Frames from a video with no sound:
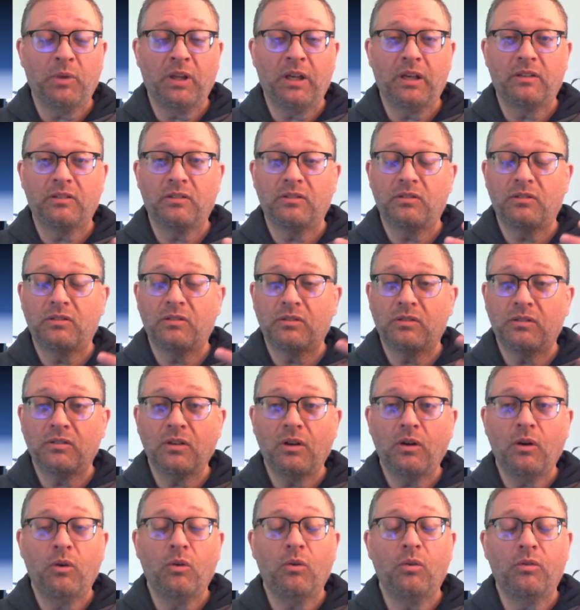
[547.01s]
like
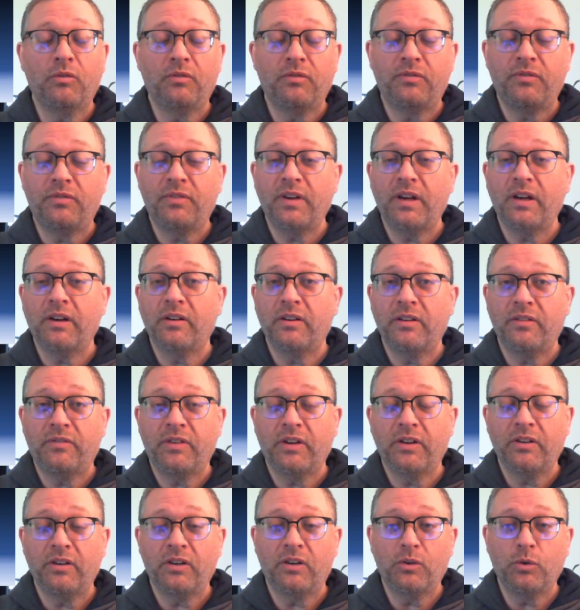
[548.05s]
so very,
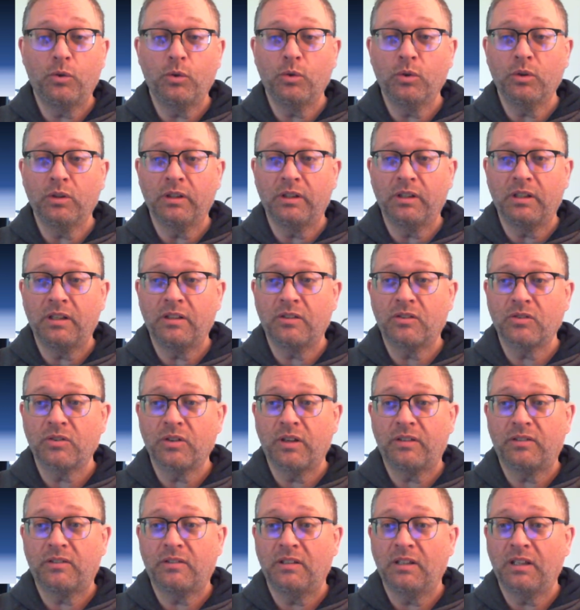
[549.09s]
very cool and
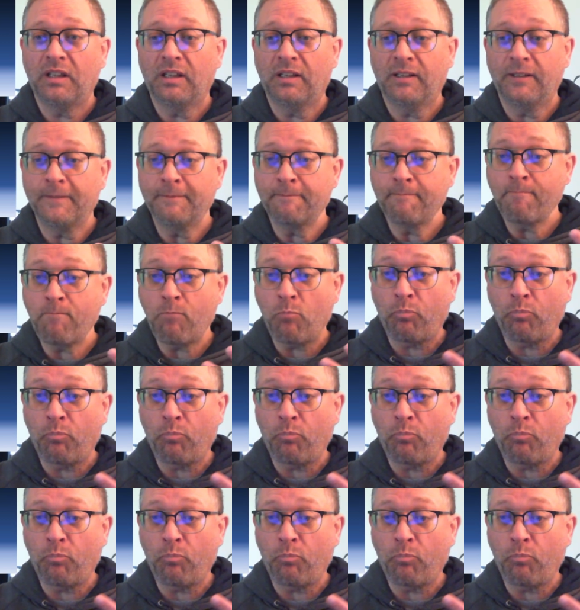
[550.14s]
interesting, and